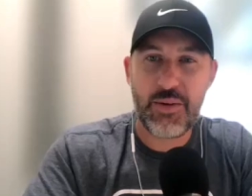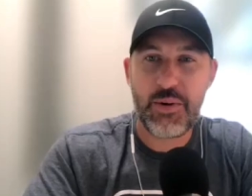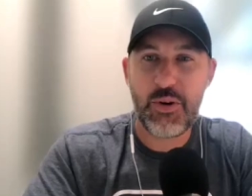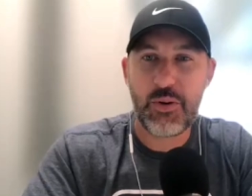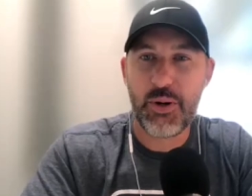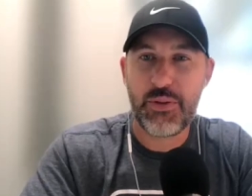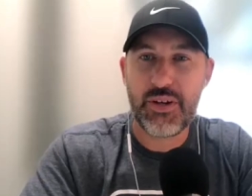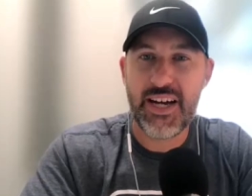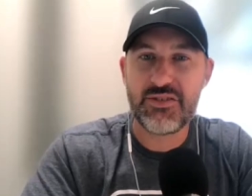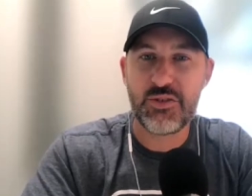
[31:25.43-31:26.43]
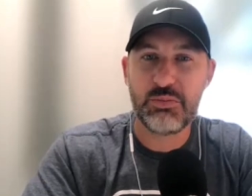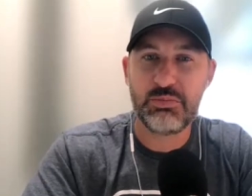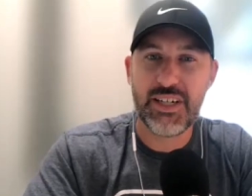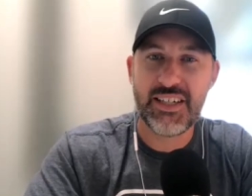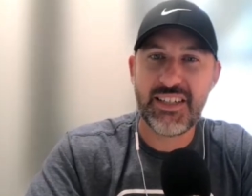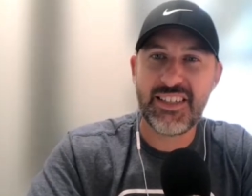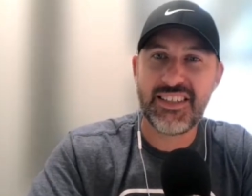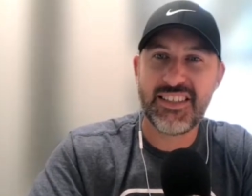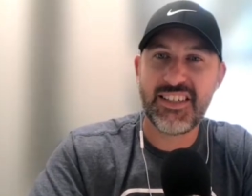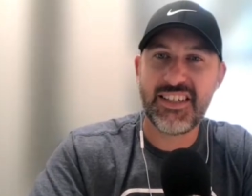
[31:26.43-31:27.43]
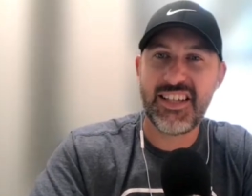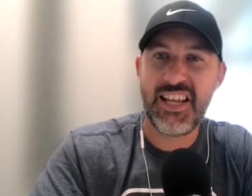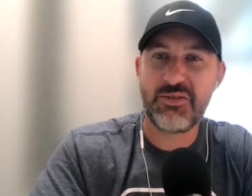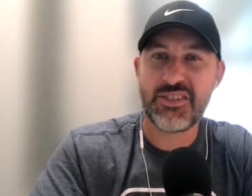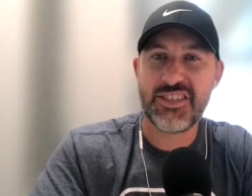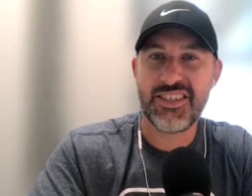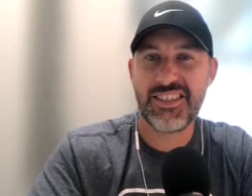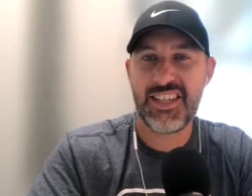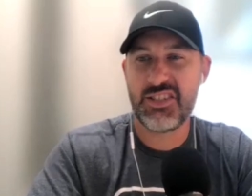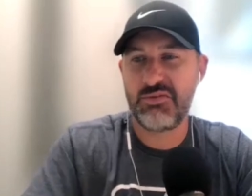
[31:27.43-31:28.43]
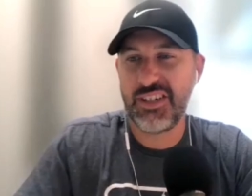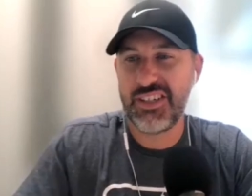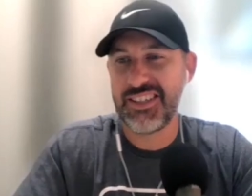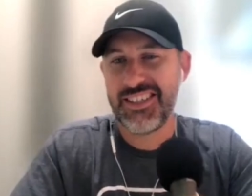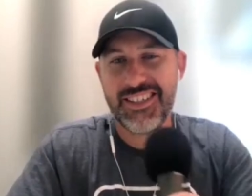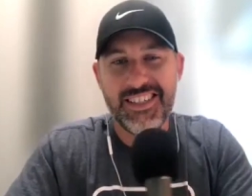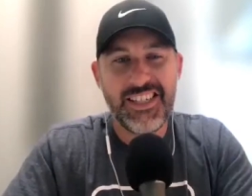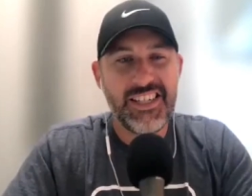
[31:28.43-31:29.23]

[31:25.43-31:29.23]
one of those. I mean, we were both in high school, but yeah, that was that's a fun no,